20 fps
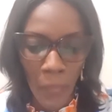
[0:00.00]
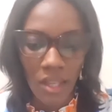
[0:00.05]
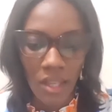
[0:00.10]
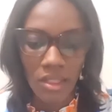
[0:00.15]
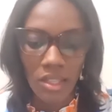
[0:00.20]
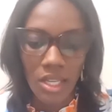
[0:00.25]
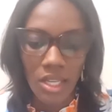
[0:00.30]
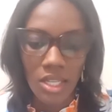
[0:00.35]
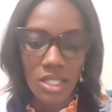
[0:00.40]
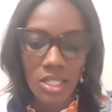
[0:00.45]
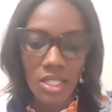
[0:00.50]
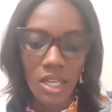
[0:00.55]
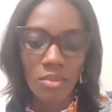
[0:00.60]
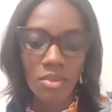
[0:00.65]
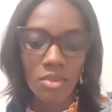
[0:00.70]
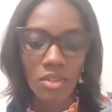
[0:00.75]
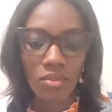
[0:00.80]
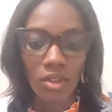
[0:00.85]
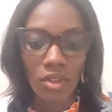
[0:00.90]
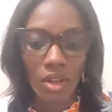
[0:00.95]
These
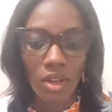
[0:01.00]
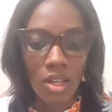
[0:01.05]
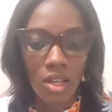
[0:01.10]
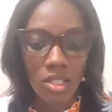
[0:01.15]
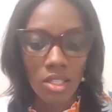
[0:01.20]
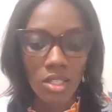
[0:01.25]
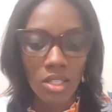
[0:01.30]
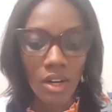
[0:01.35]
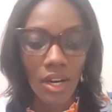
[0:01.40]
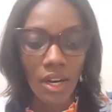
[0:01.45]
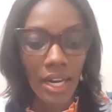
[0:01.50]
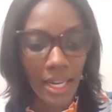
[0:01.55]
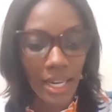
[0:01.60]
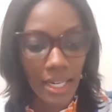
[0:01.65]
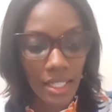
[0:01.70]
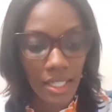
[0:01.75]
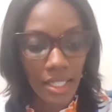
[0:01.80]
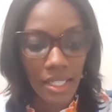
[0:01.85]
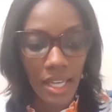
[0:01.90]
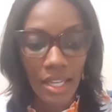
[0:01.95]
types of losses are
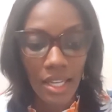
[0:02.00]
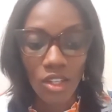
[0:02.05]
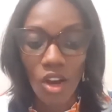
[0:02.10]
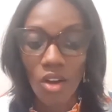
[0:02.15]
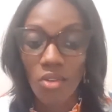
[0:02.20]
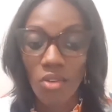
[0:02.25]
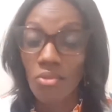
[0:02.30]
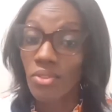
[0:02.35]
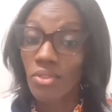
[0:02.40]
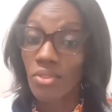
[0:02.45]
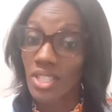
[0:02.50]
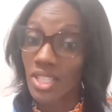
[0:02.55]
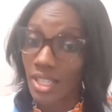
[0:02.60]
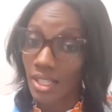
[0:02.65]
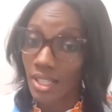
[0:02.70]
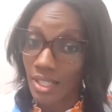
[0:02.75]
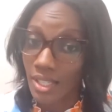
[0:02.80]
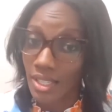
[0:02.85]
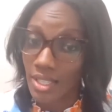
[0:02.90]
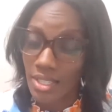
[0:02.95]
hidden and not
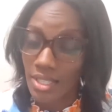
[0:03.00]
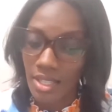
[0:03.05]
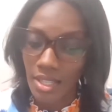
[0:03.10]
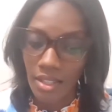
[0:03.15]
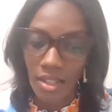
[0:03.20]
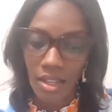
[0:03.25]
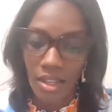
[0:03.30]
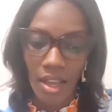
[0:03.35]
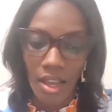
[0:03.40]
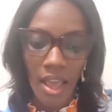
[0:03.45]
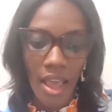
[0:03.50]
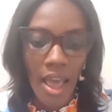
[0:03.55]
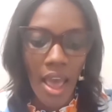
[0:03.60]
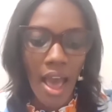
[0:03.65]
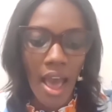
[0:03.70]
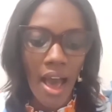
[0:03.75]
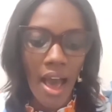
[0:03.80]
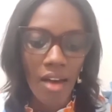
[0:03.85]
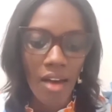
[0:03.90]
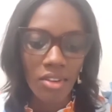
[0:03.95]
physically seen.
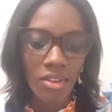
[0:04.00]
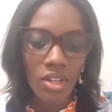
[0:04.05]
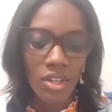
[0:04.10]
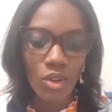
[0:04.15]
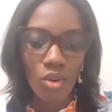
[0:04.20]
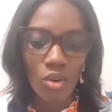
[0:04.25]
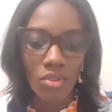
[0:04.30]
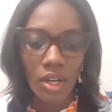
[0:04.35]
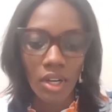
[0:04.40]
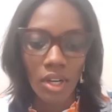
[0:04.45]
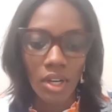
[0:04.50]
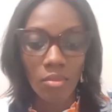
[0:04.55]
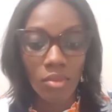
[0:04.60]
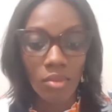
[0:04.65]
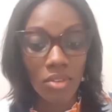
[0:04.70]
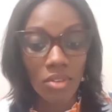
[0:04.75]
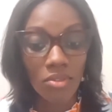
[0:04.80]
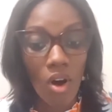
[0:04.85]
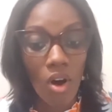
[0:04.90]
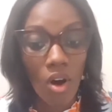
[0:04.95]
Having overcome
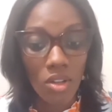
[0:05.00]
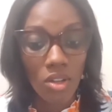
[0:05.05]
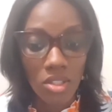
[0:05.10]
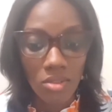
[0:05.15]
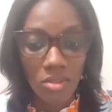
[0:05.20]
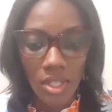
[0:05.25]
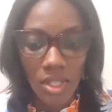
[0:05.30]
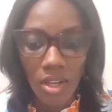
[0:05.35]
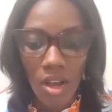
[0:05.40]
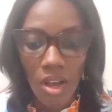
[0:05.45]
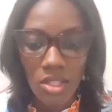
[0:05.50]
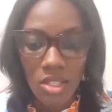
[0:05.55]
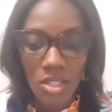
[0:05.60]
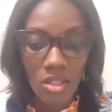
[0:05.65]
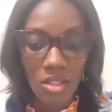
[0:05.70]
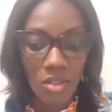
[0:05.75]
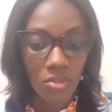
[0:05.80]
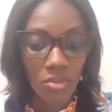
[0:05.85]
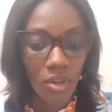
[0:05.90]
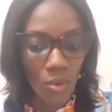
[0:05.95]
life-altering losses
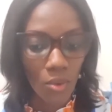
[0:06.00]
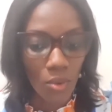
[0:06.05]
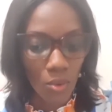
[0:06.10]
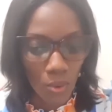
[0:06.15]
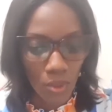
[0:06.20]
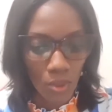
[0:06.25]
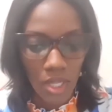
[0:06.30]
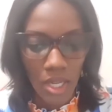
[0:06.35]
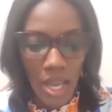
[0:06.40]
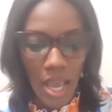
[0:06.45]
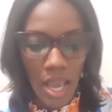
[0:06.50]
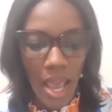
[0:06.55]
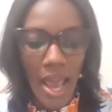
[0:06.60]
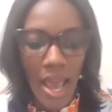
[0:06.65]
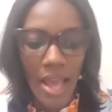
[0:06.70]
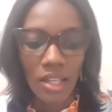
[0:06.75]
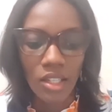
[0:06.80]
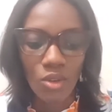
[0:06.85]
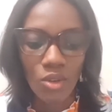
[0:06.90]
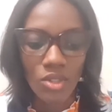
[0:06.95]
of her own
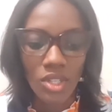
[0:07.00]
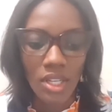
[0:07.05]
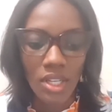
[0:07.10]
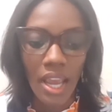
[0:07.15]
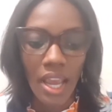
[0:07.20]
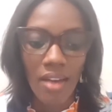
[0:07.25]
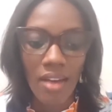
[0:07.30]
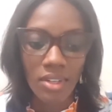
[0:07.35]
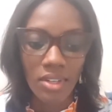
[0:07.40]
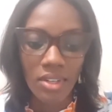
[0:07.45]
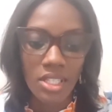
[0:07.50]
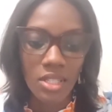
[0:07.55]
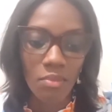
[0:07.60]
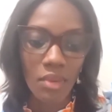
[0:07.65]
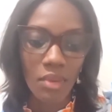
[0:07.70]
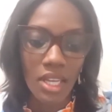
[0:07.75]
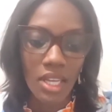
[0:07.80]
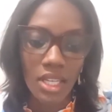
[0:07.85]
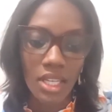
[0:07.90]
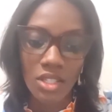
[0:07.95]
and using
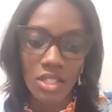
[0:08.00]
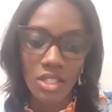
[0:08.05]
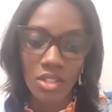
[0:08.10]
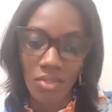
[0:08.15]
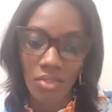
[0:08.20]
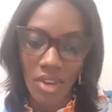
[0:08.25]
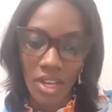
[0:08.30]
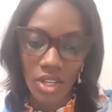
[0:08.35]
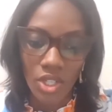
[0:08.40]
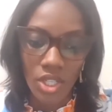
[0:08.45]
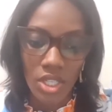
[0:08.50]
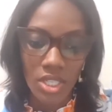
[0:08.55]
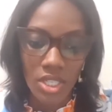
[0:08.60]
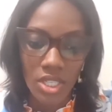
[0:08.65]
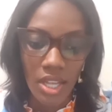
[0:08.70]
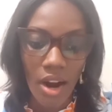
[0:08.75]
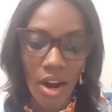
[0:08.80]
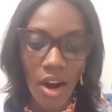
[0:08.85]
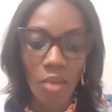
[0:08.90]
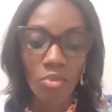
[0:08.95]
evidence-based interventions
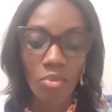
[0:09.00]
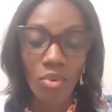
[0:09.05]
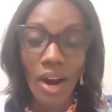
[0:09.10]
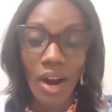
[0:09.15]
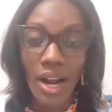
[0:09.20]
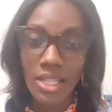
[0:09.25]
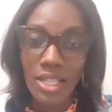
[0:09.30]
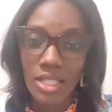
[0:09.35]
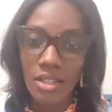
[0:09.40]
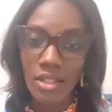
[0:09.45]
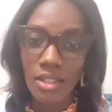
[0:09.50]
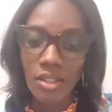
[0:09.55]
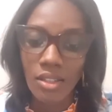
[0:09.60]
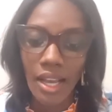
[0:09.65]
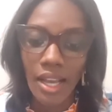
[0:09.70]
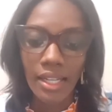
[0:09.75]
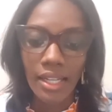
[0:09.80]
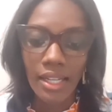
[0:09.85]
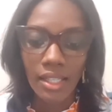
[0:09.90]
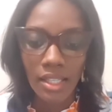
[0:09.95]
that are practical
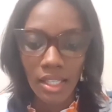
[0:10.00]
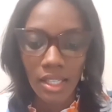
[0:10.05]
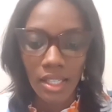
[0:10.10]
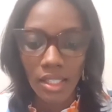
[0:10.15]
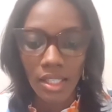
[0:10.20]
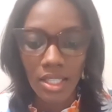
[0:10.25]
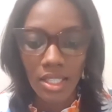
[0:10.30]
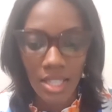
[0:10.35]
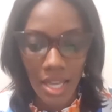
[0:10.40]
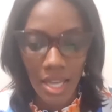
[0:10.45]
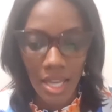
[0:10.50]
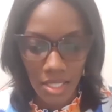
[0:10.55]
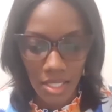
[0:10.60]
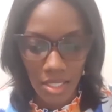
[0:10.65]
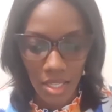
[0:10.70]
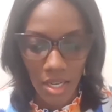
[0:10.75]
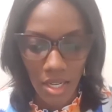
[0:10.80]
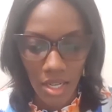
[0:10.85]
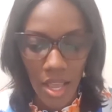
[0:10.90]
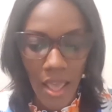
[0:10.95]
and clinically
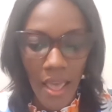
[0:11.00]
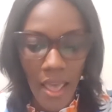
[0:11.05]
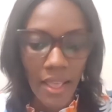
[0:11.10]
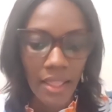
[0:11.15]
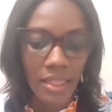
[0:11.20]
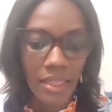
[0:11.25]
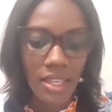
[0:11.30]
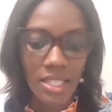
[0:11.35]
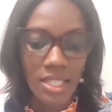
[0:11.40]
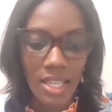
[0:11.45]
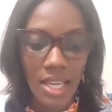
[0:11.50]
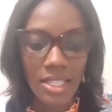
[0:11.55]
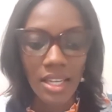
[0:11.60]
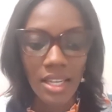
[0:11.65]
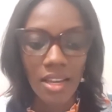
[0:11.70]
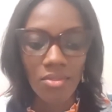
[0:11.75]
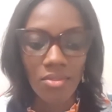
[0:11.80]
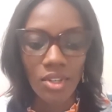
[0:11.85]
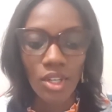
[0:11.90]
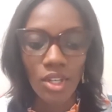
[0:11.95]
tested, this has
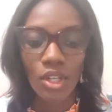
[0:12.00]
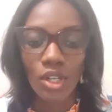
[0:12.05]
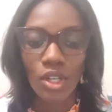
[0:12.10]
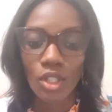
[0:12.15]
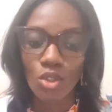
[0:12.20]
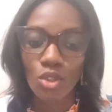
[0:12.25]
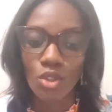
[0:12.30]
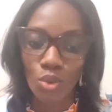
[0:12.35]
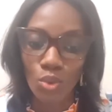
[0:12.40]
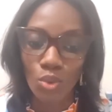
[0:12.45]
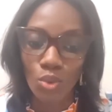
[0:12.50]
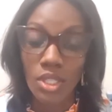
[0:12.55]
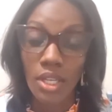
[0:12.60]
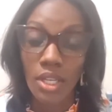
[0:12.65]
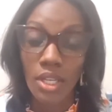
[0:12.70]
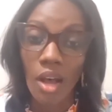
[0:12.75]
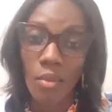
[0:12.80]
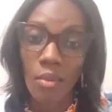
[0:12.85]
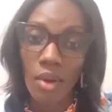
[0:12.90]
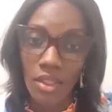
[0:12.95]
given her the tools to
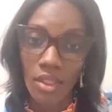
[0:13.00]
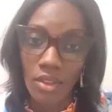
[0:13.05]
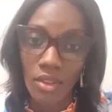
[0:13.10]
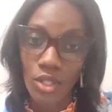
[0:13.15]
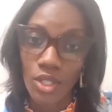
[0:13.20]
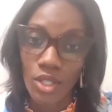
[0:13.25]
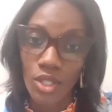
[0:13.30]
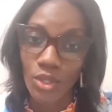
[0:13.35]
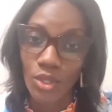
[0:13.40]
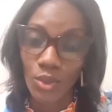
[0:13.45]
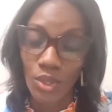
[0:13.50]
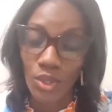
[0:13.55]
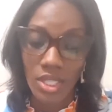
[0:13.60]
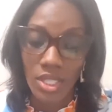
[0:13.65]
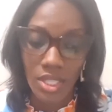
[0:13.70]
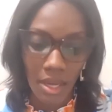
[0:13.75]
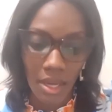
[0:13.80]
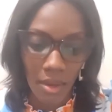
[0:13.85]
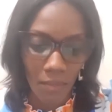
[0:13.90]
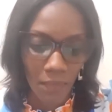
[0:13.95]
help others to do the same.